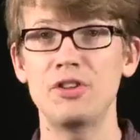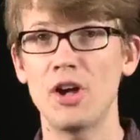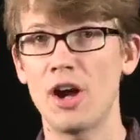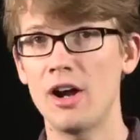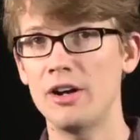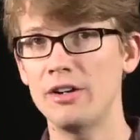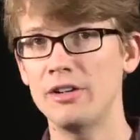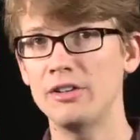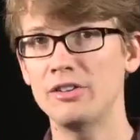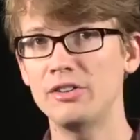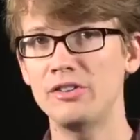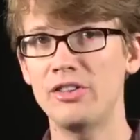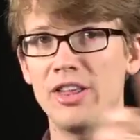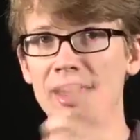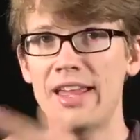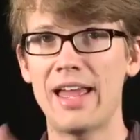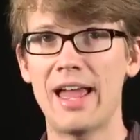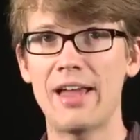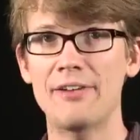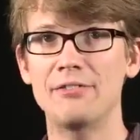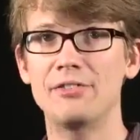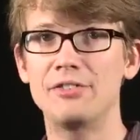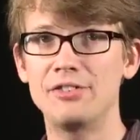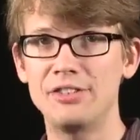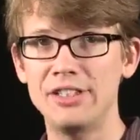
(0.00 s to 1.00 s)
For starters, they
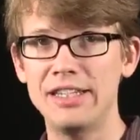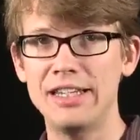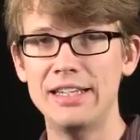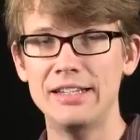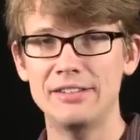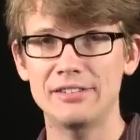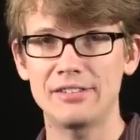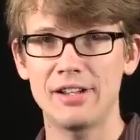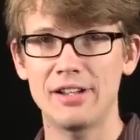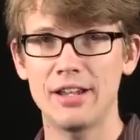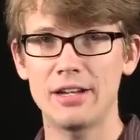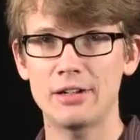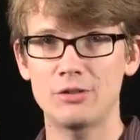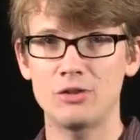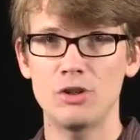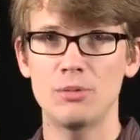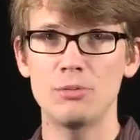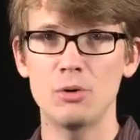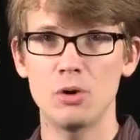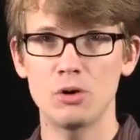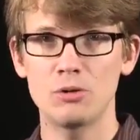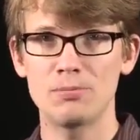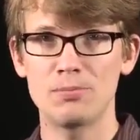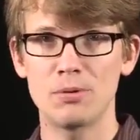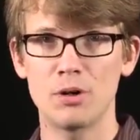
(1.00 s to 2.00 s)
have seeds like
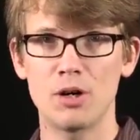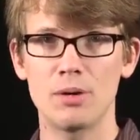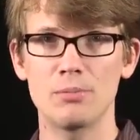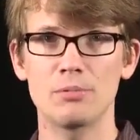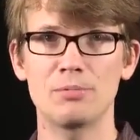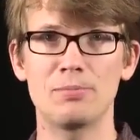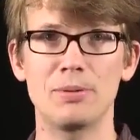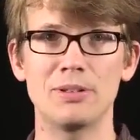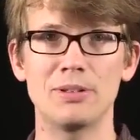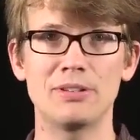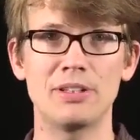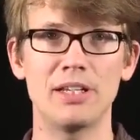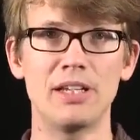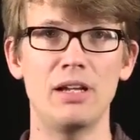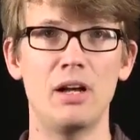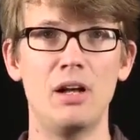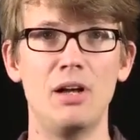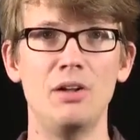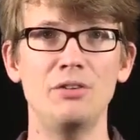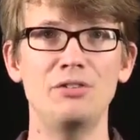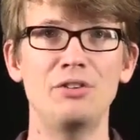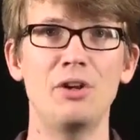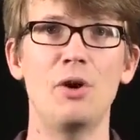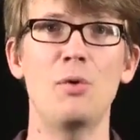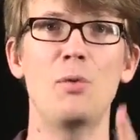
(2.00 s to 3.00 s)
gymnosperms, but they
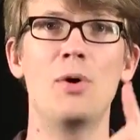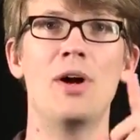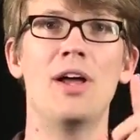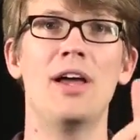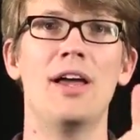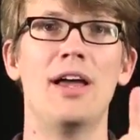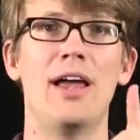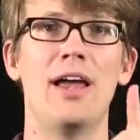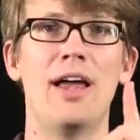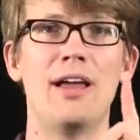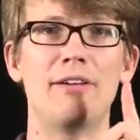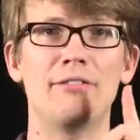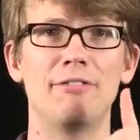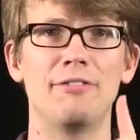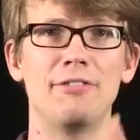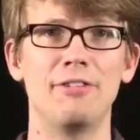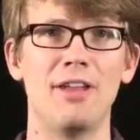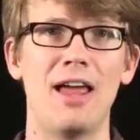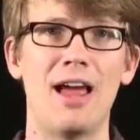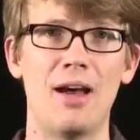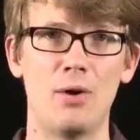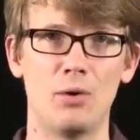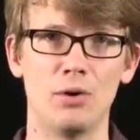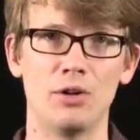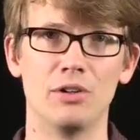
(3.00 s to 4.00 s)
also have
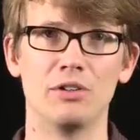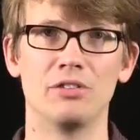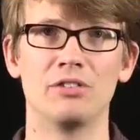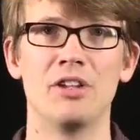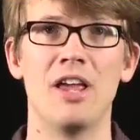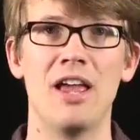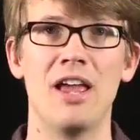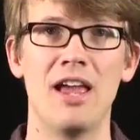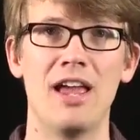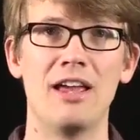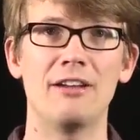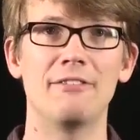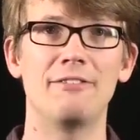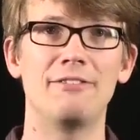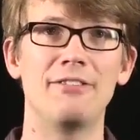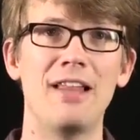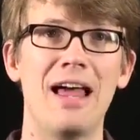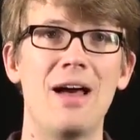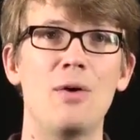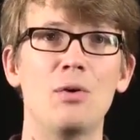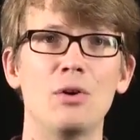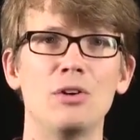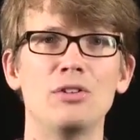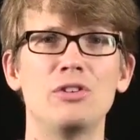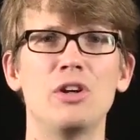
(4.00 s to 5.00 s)
flowers. And
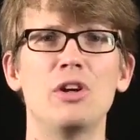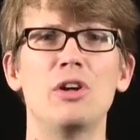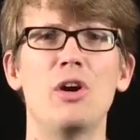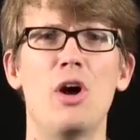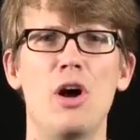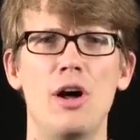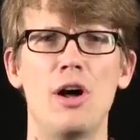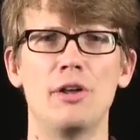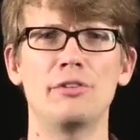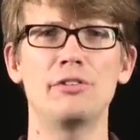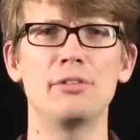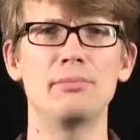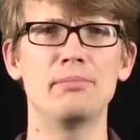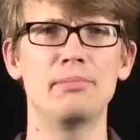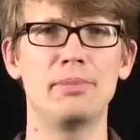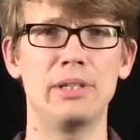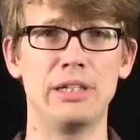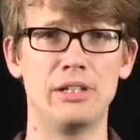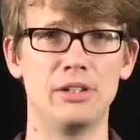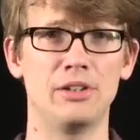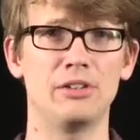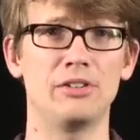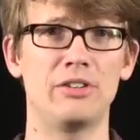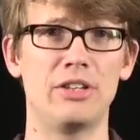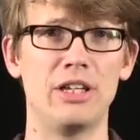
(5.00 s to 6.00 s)
flowers are awesome
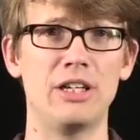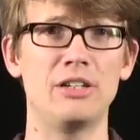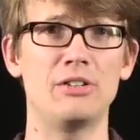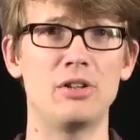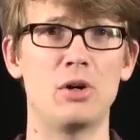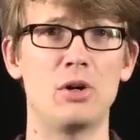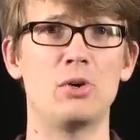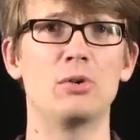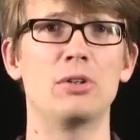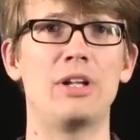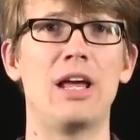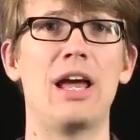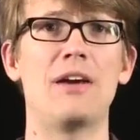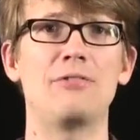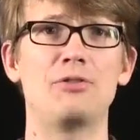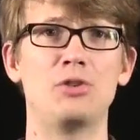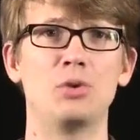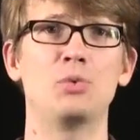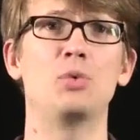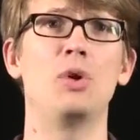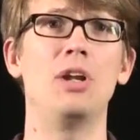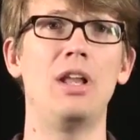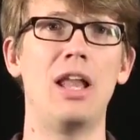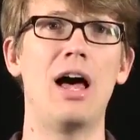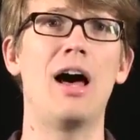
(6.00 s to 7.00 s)
because they don't have
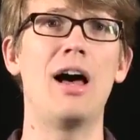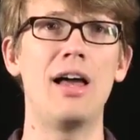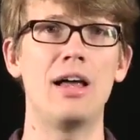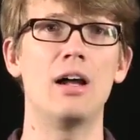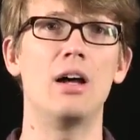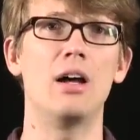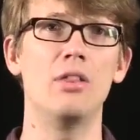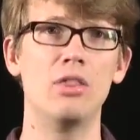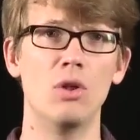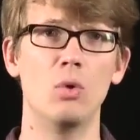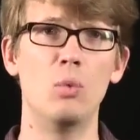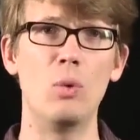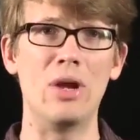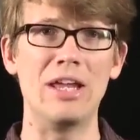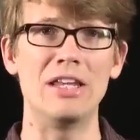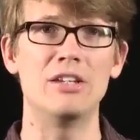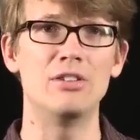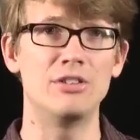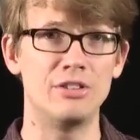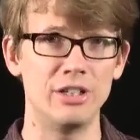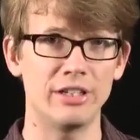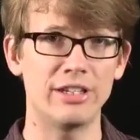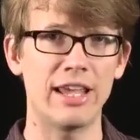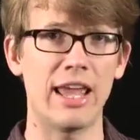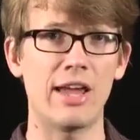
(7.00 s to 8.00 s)
to rely on the
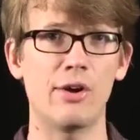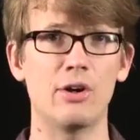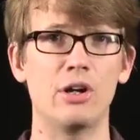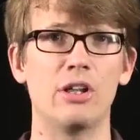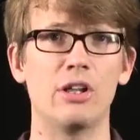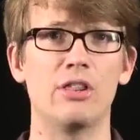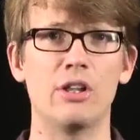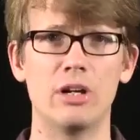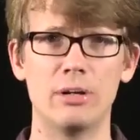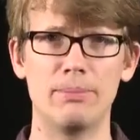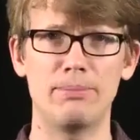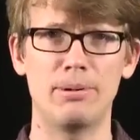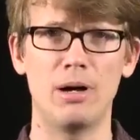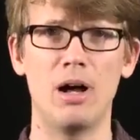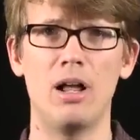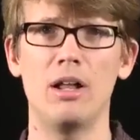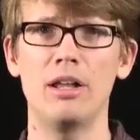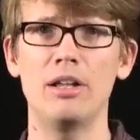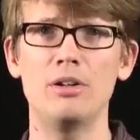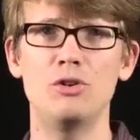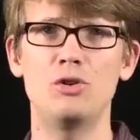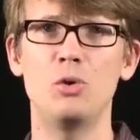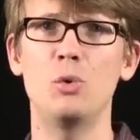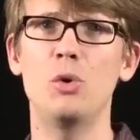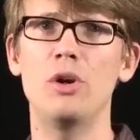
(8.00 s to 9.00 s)
wind to carry their
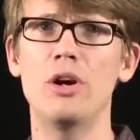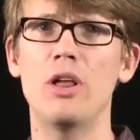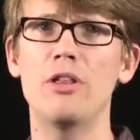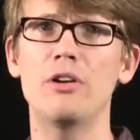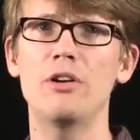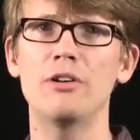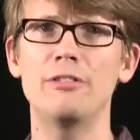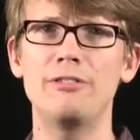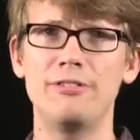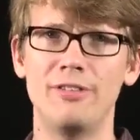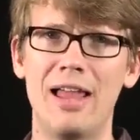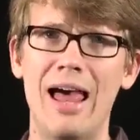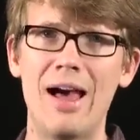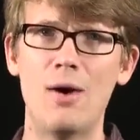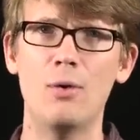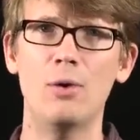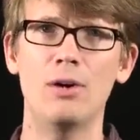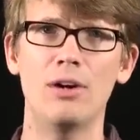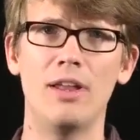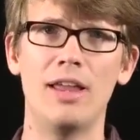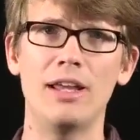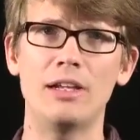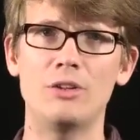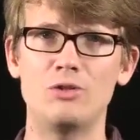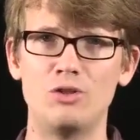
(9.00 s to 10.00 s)
pollen to another
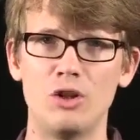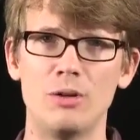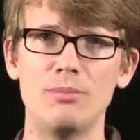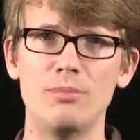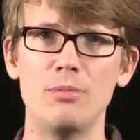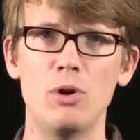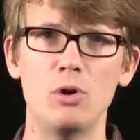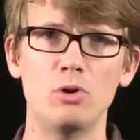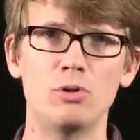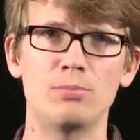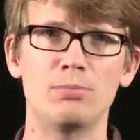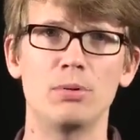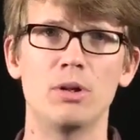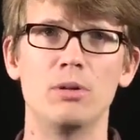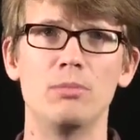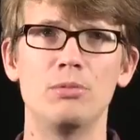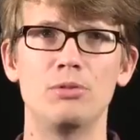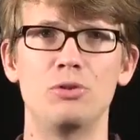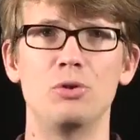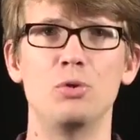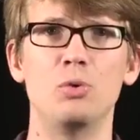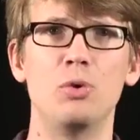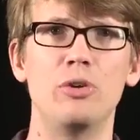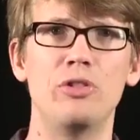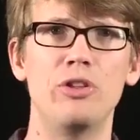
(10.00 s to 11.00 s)
flower like
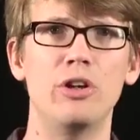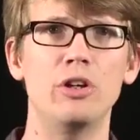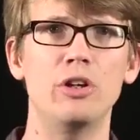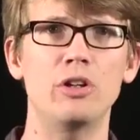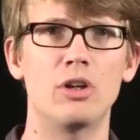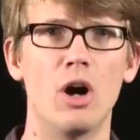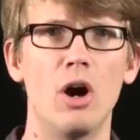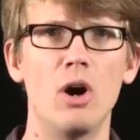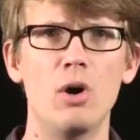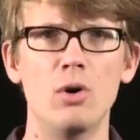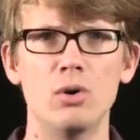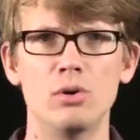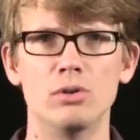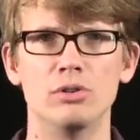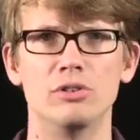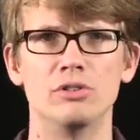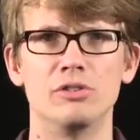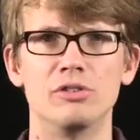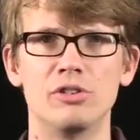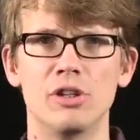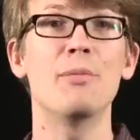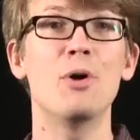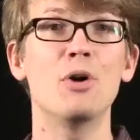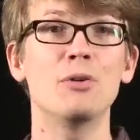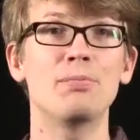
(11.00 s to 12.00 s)
gymnosperms do with their
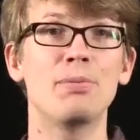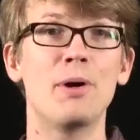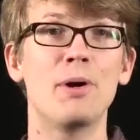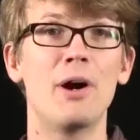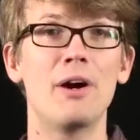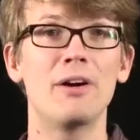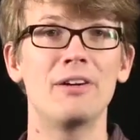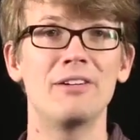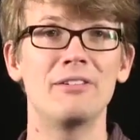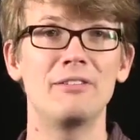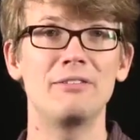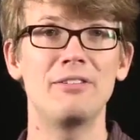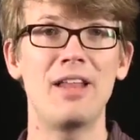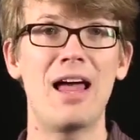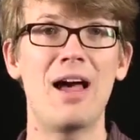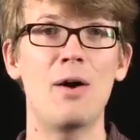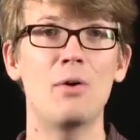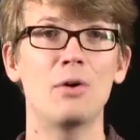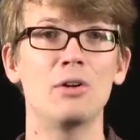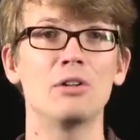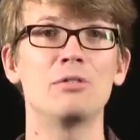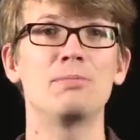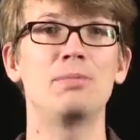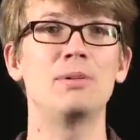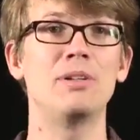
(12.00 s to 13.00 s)
cones. For the most part,
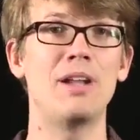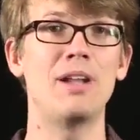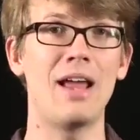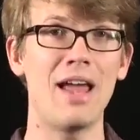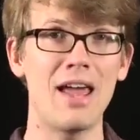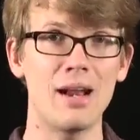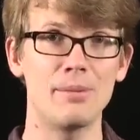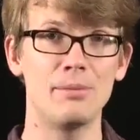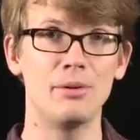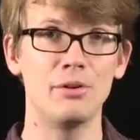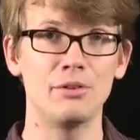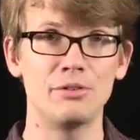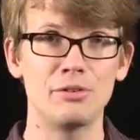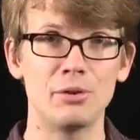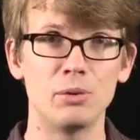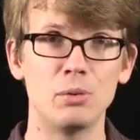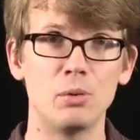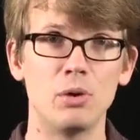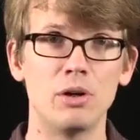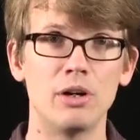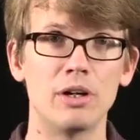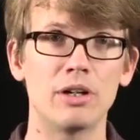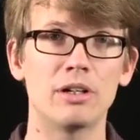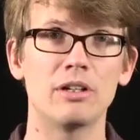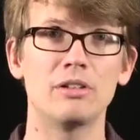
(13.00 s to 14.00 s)
flowers put animals to
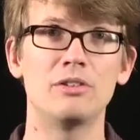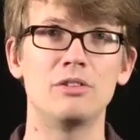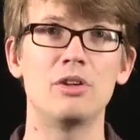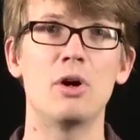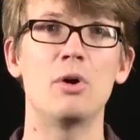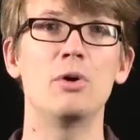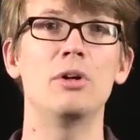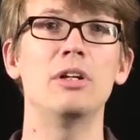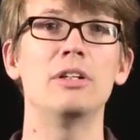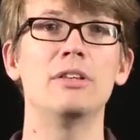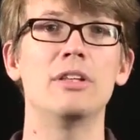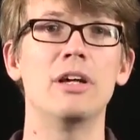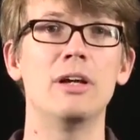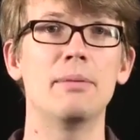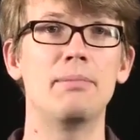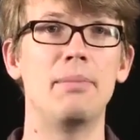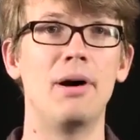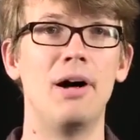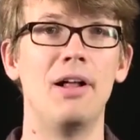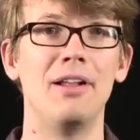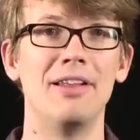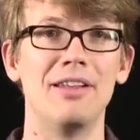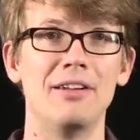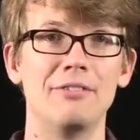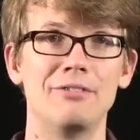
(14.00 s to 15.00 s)
work toting their
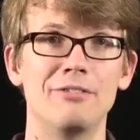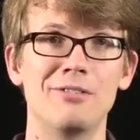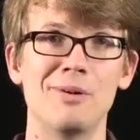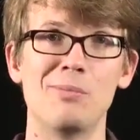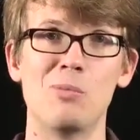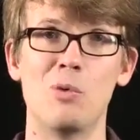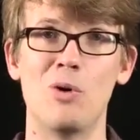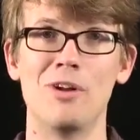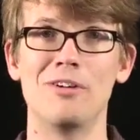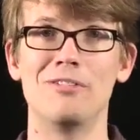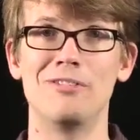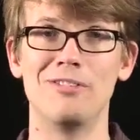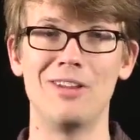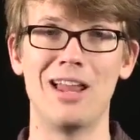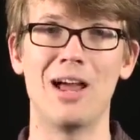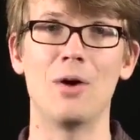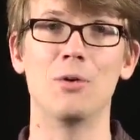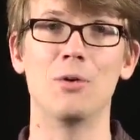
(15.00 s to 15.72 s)
pollen from one